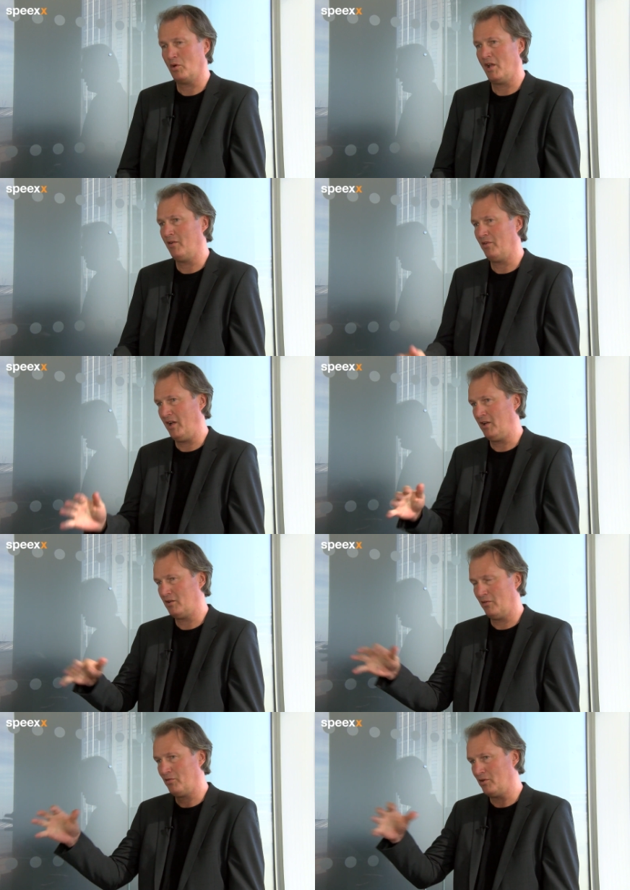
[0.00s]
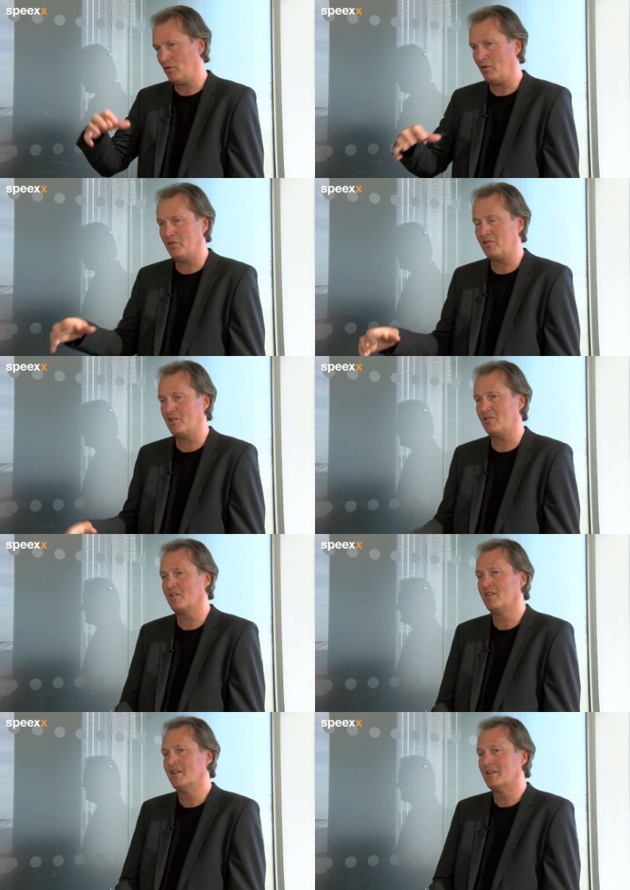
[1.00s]
we have 8 different
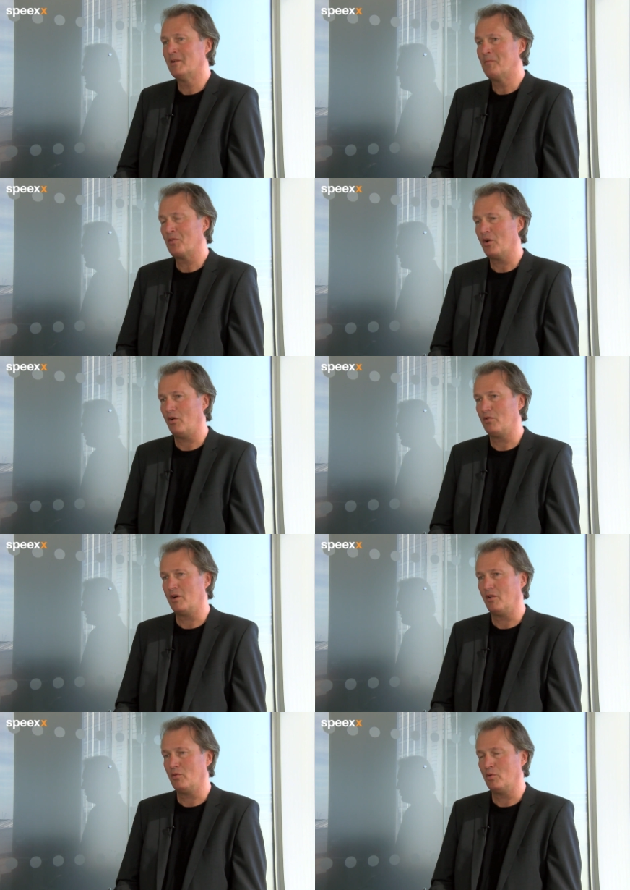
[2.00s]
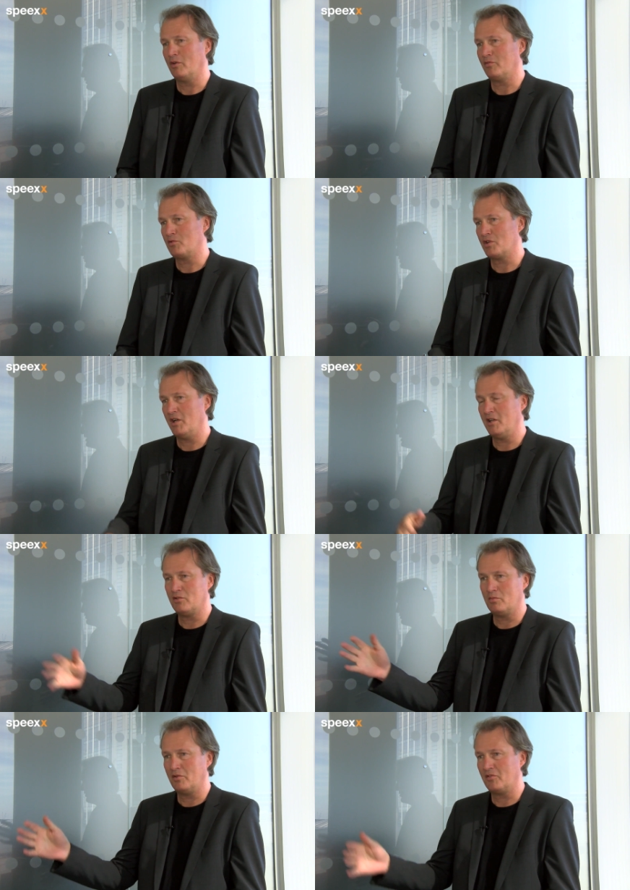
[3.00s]
offices all around the world, from China
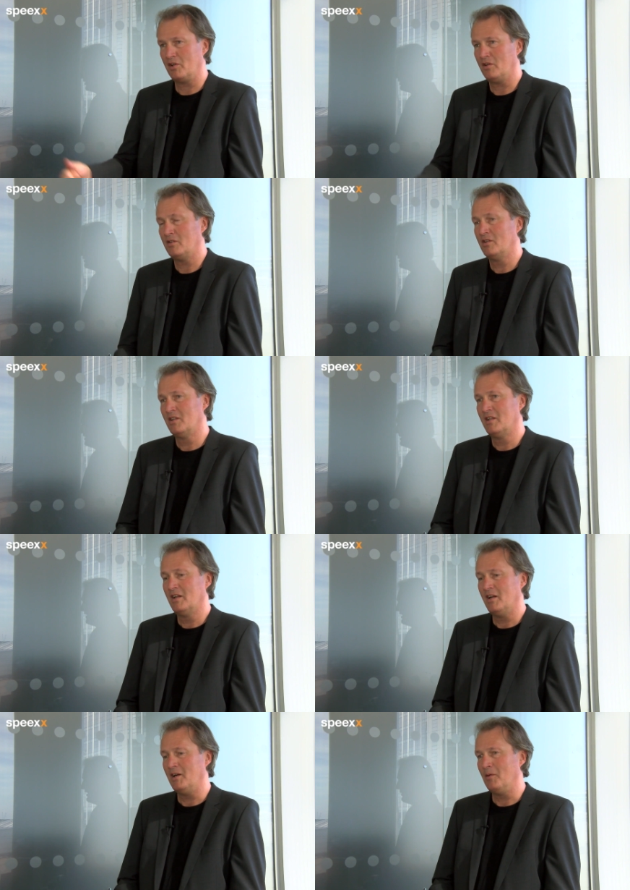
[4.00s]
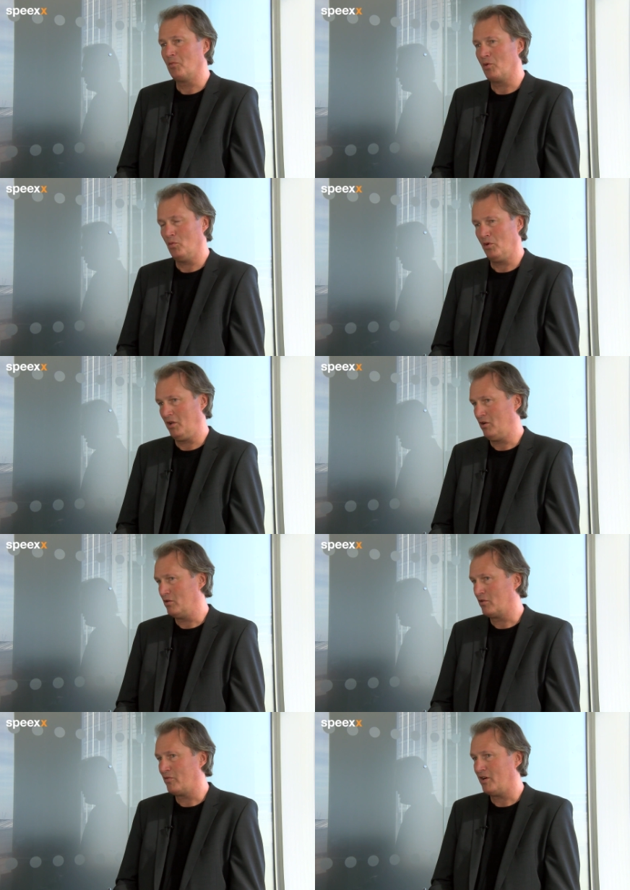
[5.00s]
to Brazil. We
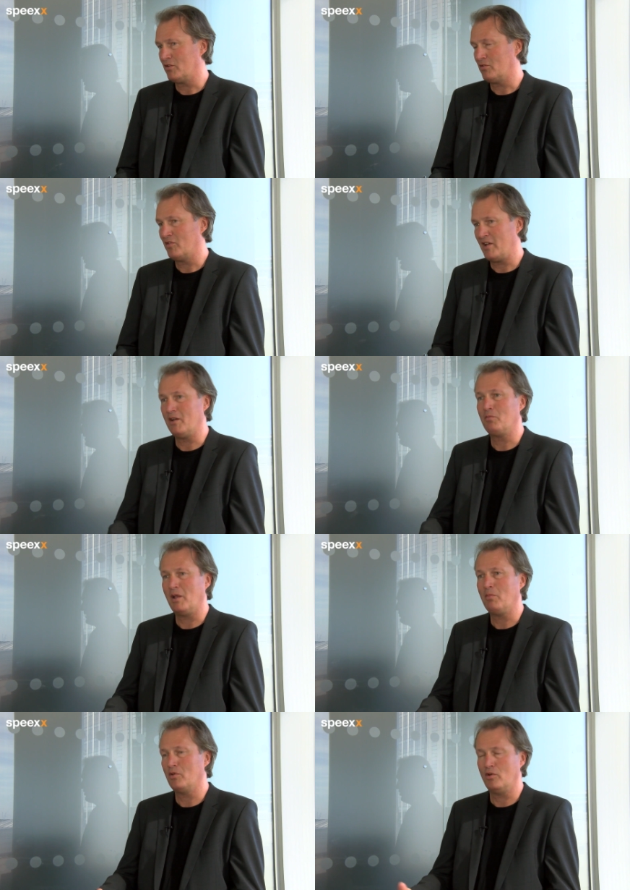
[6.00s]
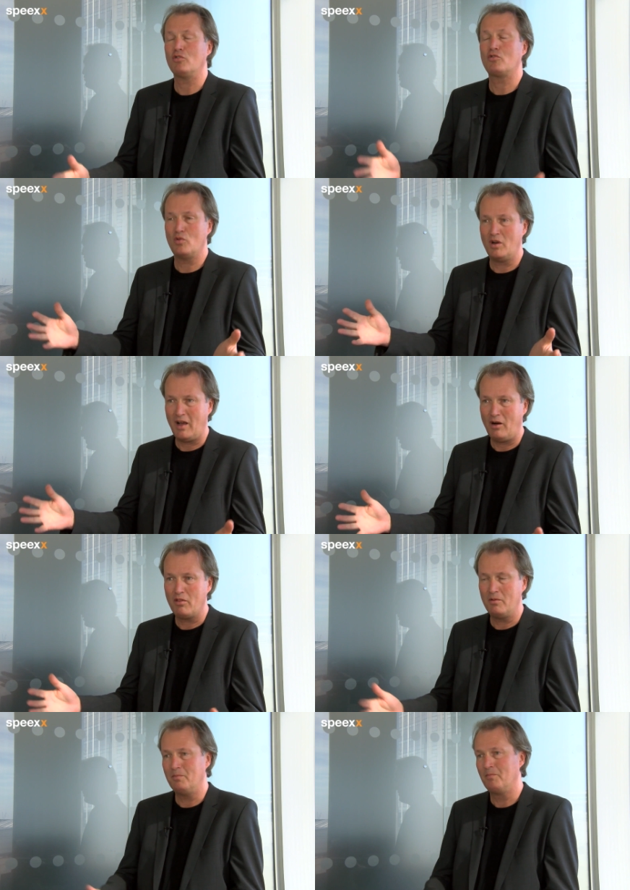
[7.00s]
go as far to send people, to allow
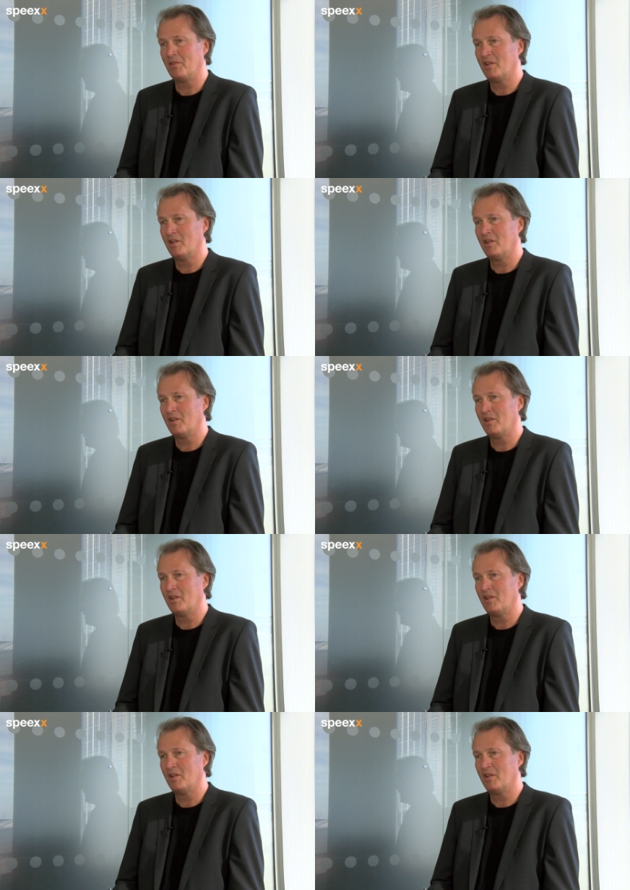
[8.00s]
them